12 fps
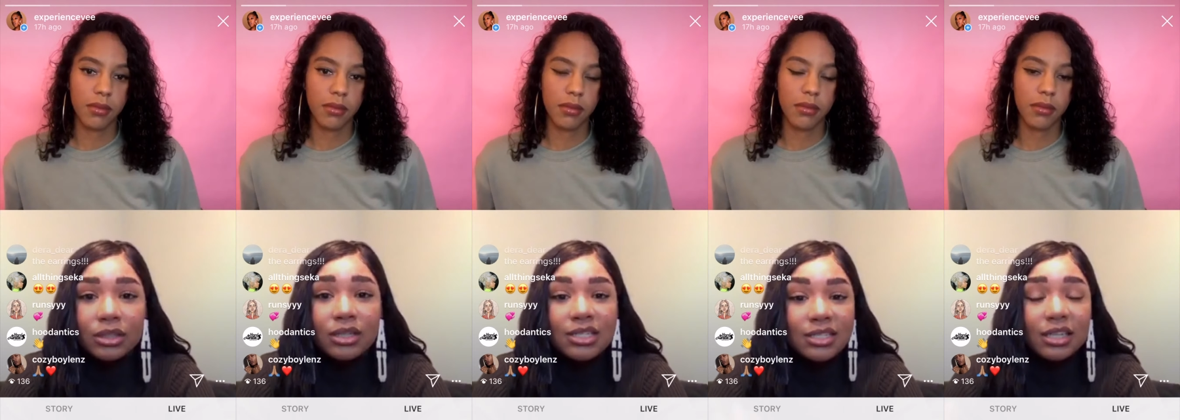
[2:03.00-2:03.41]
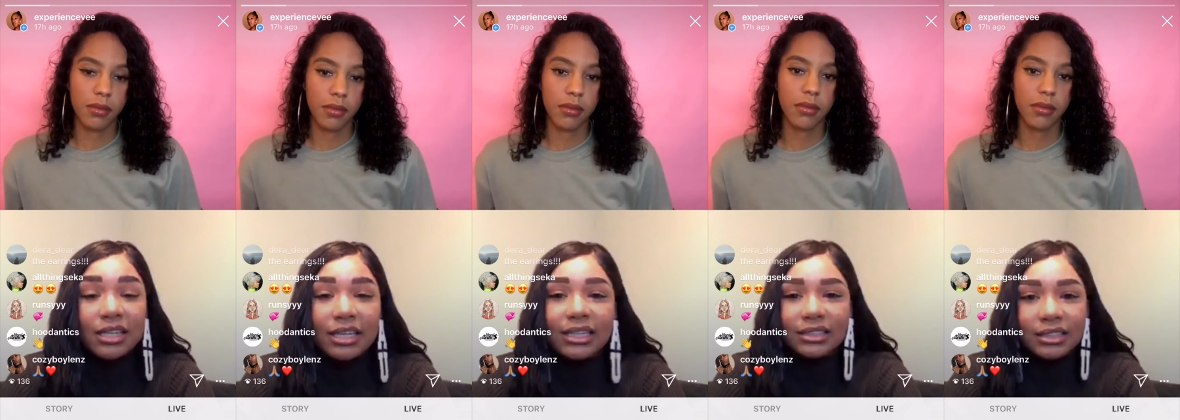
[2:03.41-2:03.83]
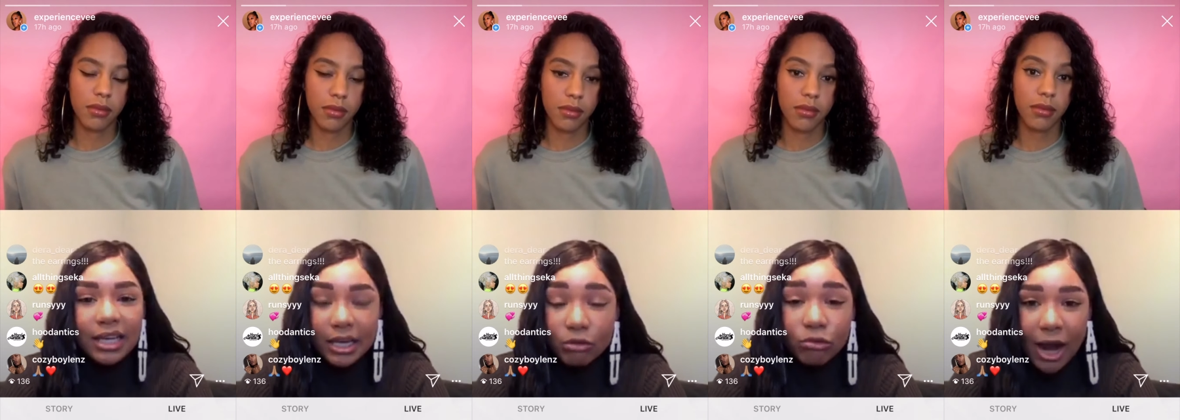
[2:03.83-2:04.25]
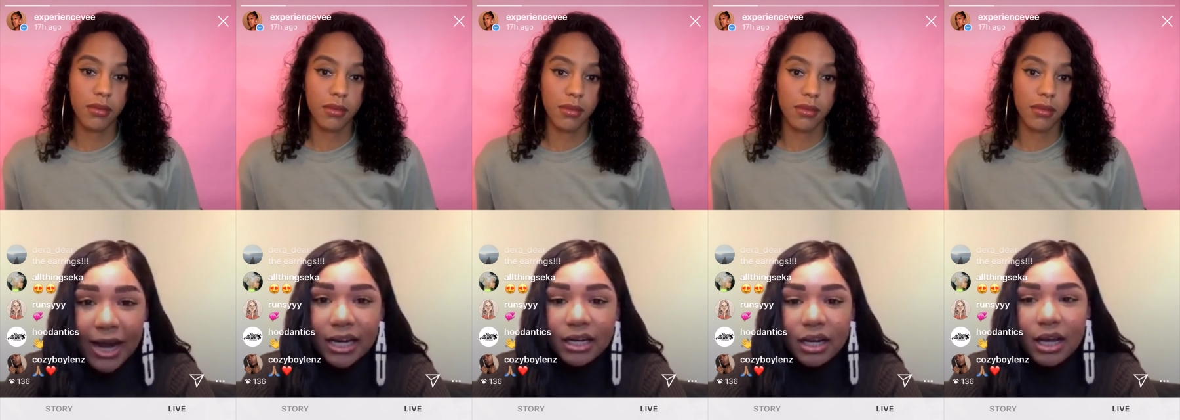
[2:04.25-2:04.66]
Speaker 1: to get it right,
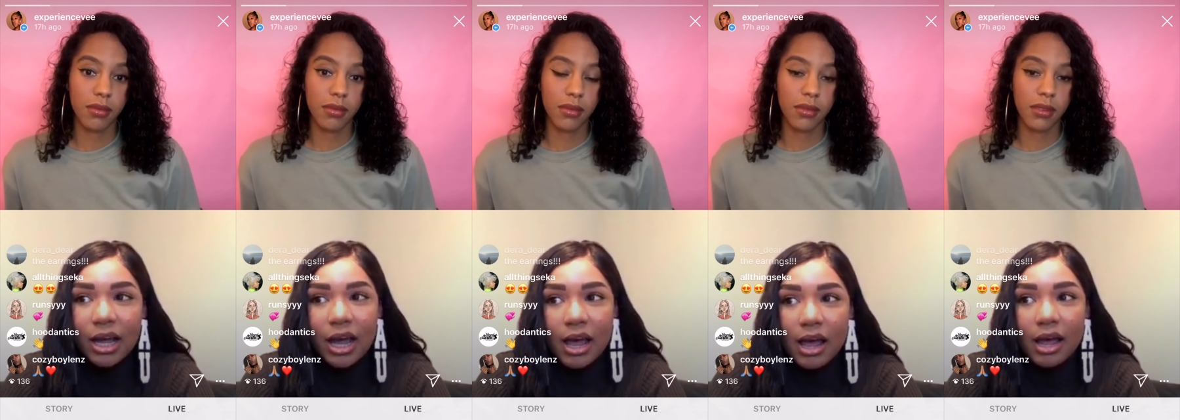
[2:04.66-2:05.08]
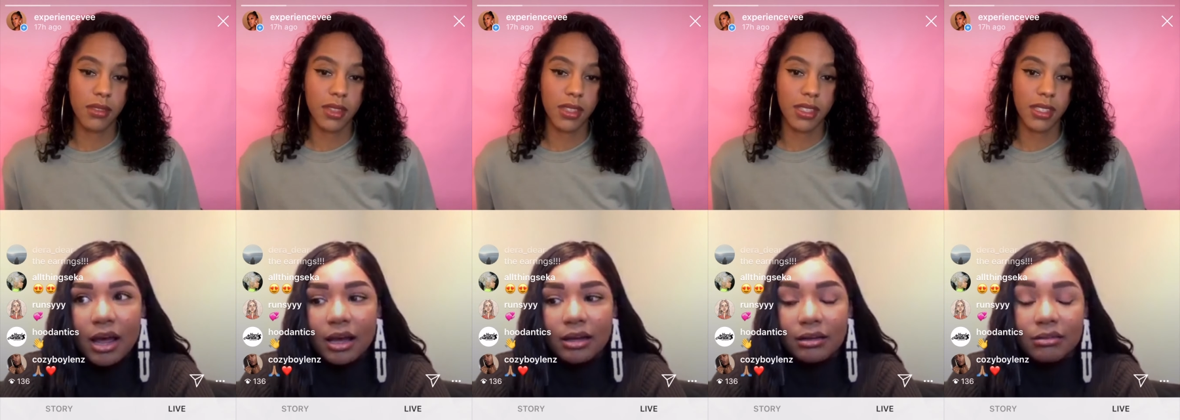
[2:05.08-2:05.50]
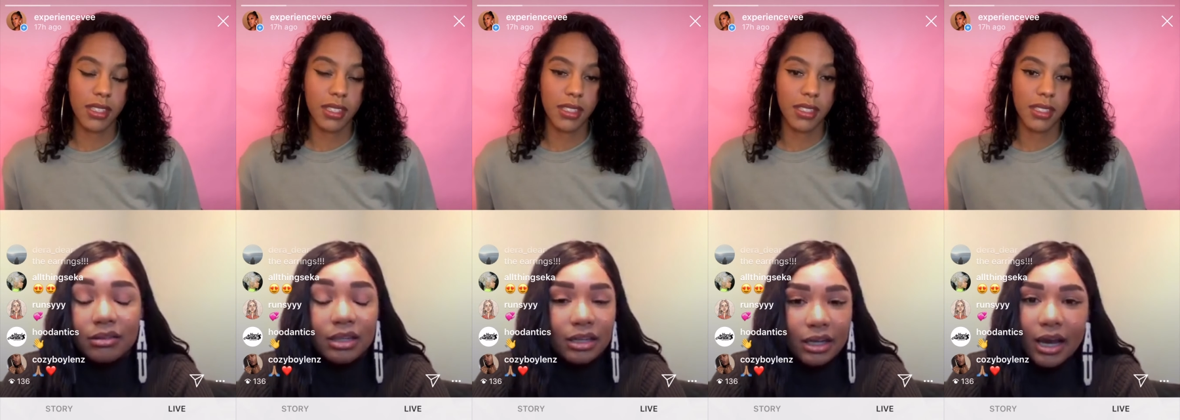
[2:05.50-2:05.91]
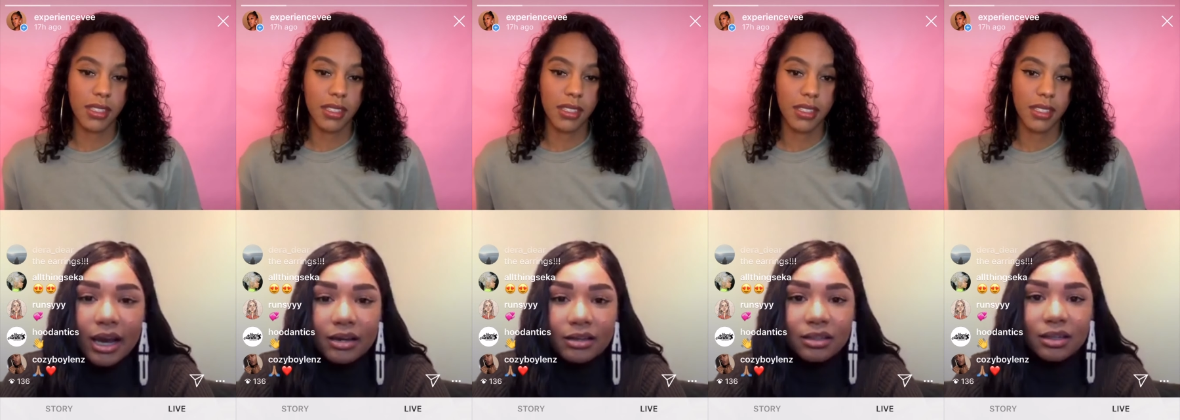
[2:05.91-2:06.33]
and
Speaker 2: then yeah.
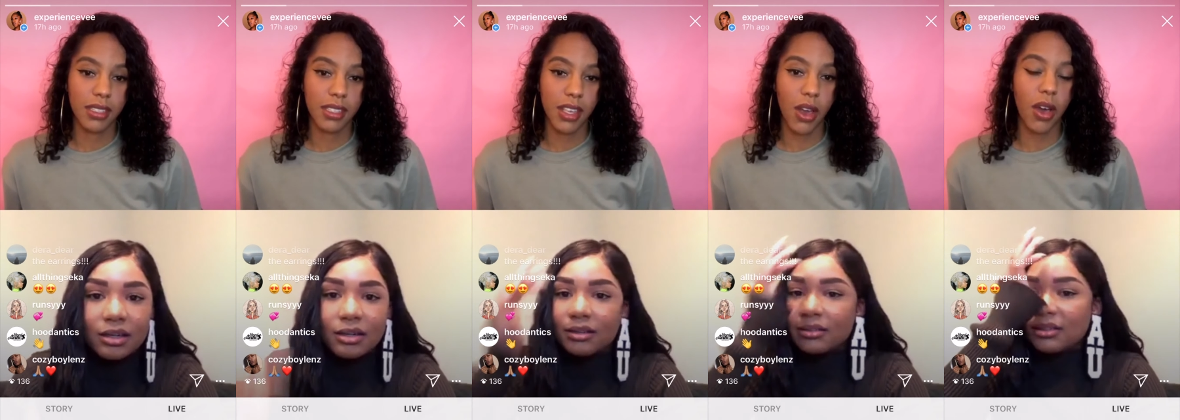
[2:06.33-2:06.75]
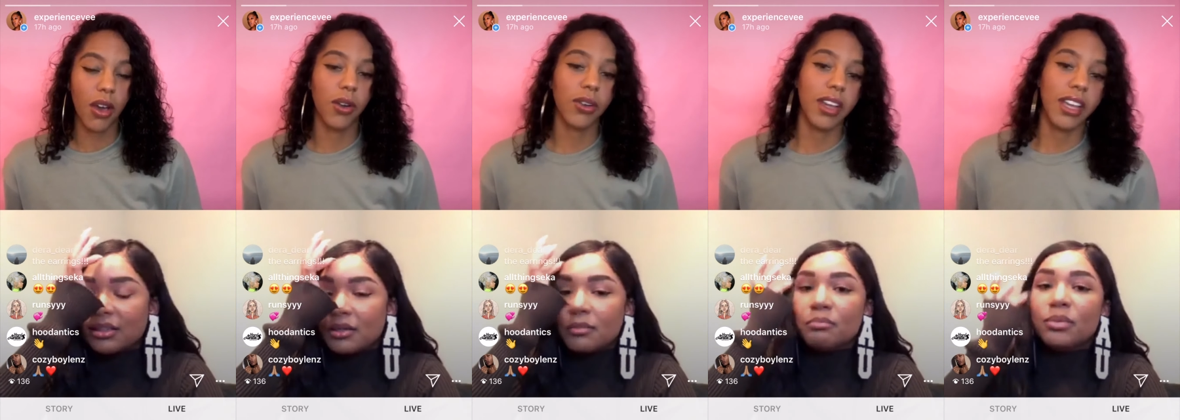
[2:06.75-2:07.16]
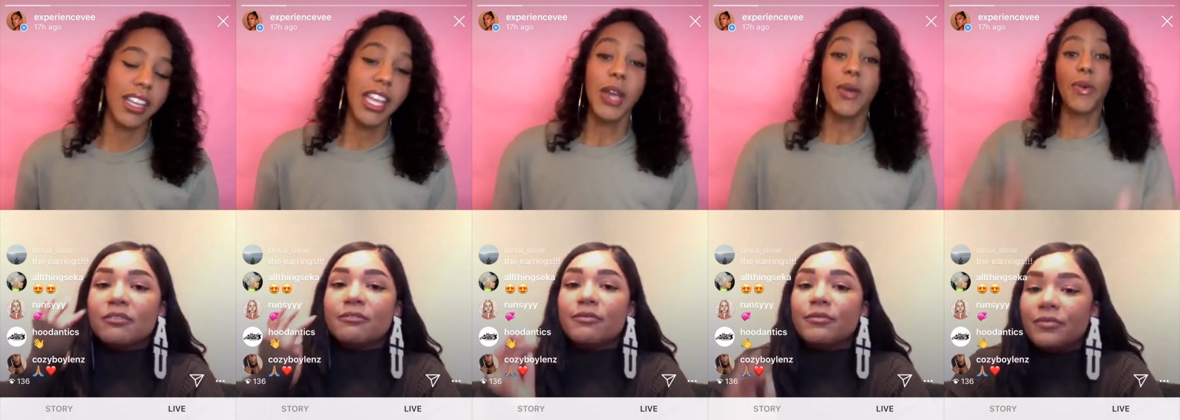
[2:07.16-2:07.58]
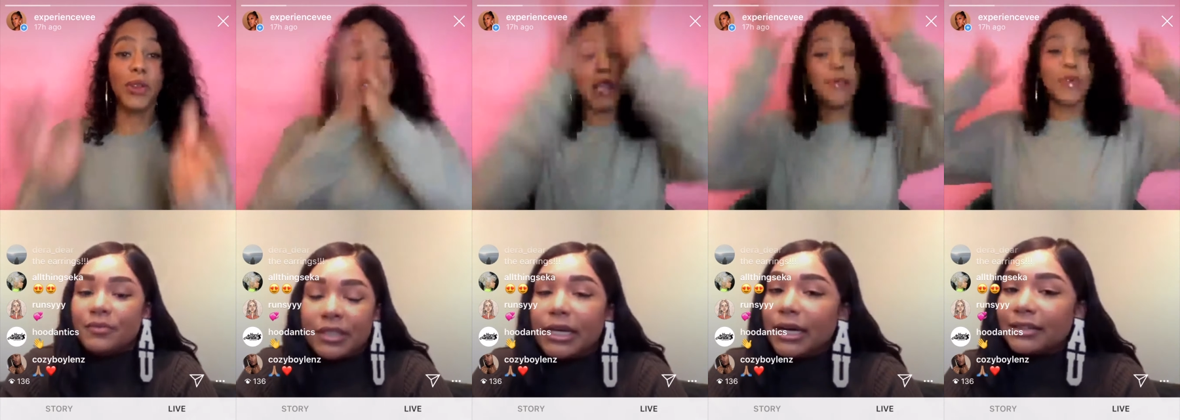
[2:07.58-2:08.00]
Okay. But well,
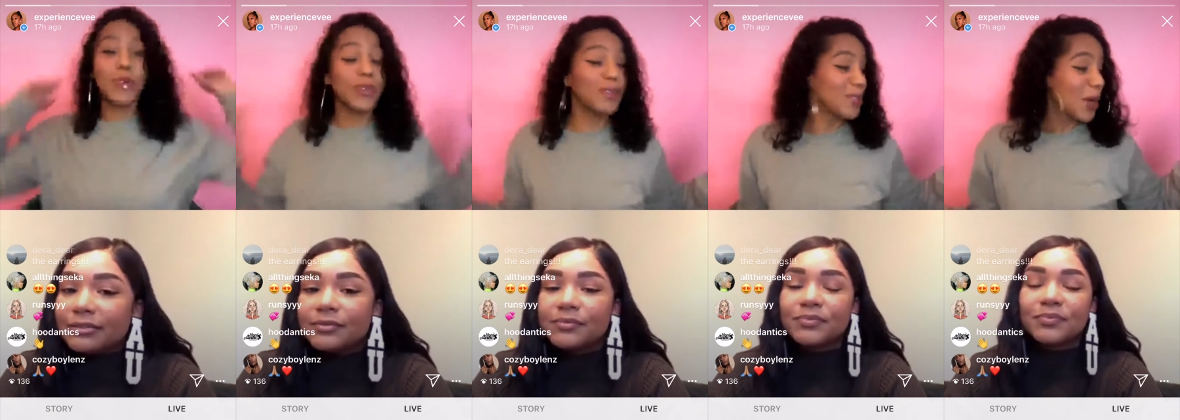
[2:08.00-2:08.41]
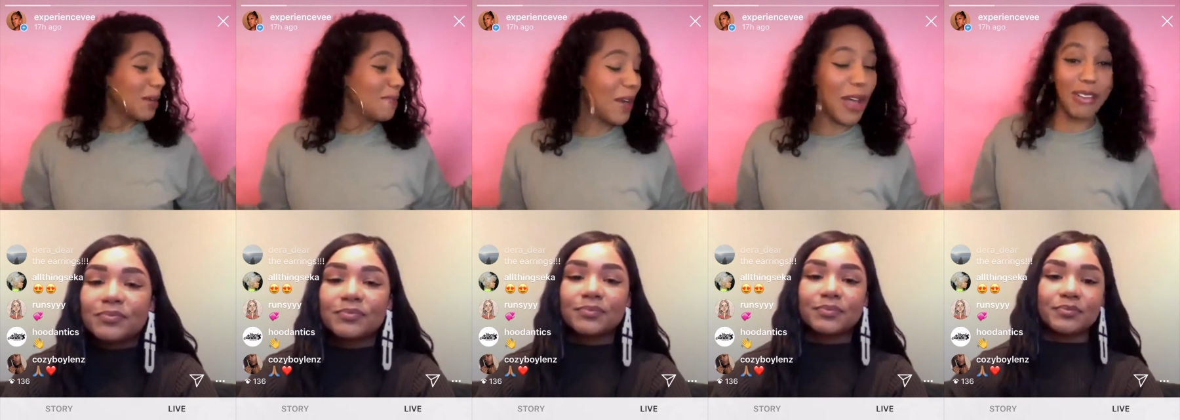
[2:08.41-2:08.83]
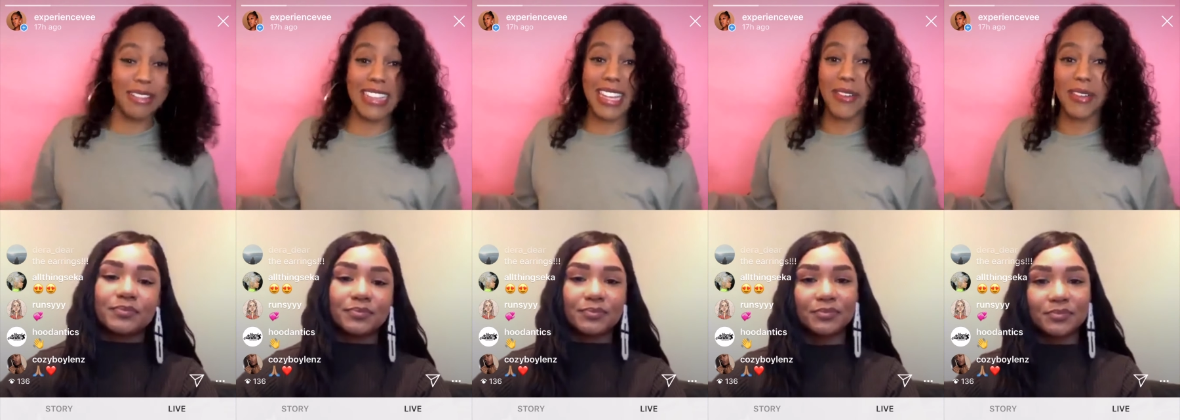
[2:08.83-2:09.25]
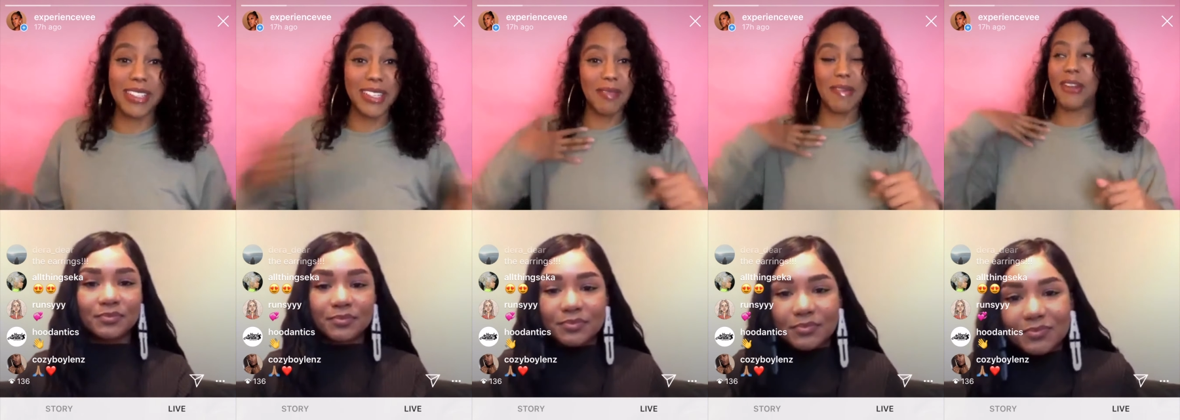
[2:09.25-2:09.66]
damn, you you talking about everything I want to
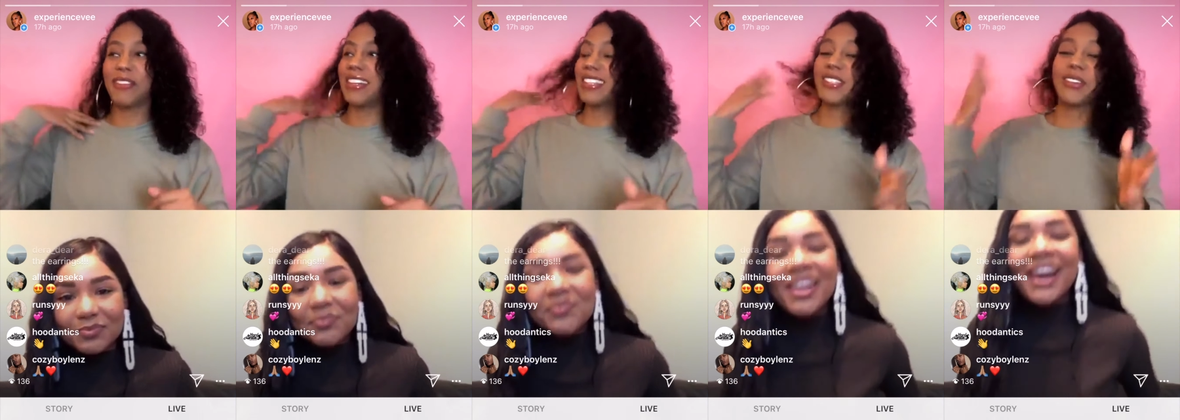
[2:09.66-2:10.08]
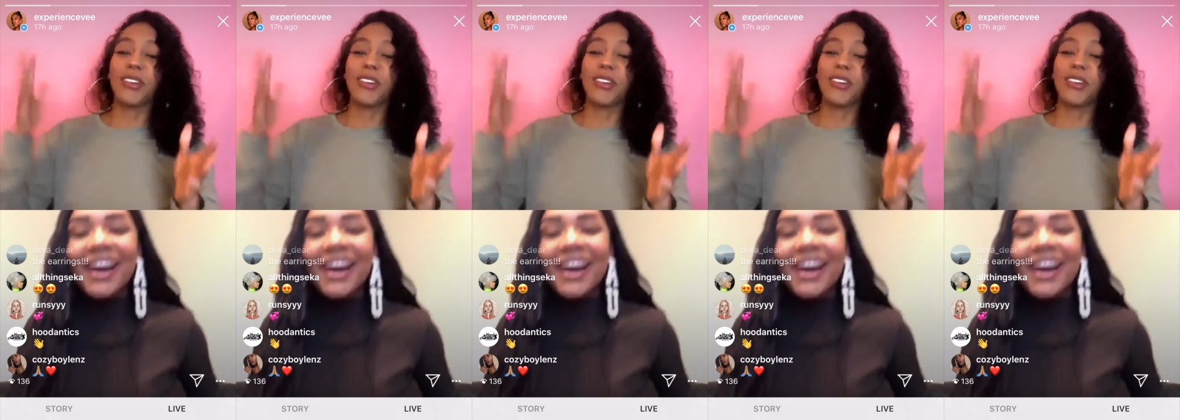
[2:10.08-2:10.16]
talk about already. So,